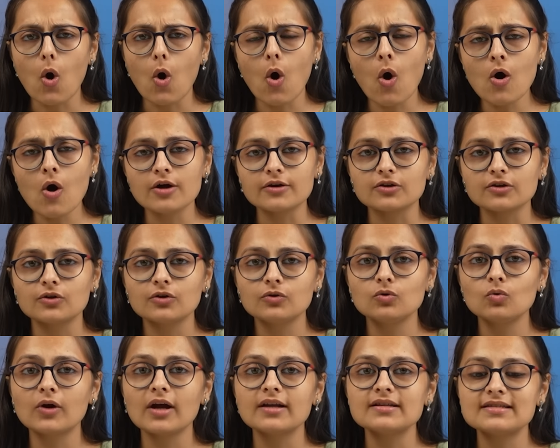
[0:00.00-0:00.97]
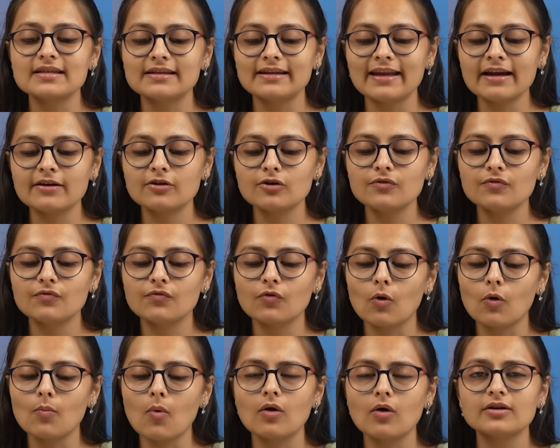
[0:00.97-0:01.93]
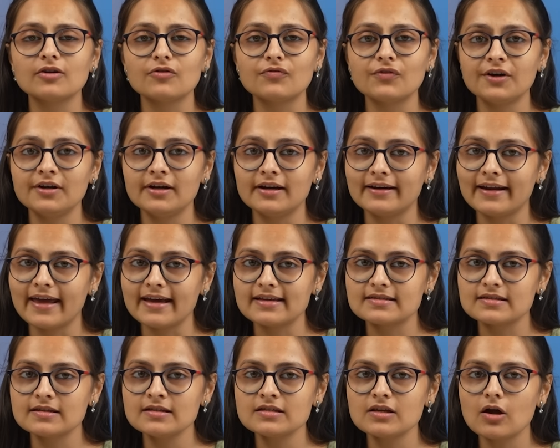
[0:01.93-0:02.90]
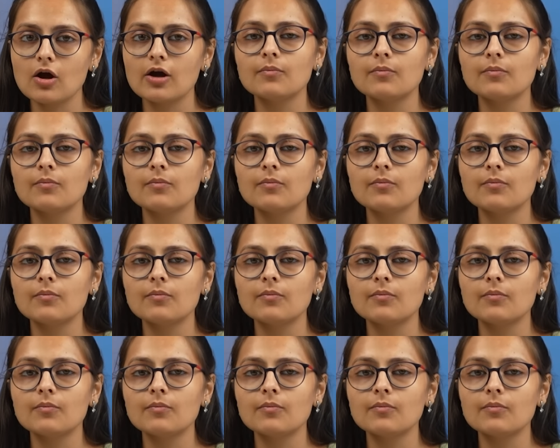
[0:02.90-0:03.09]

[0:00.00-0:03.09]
or you can select it from different indexes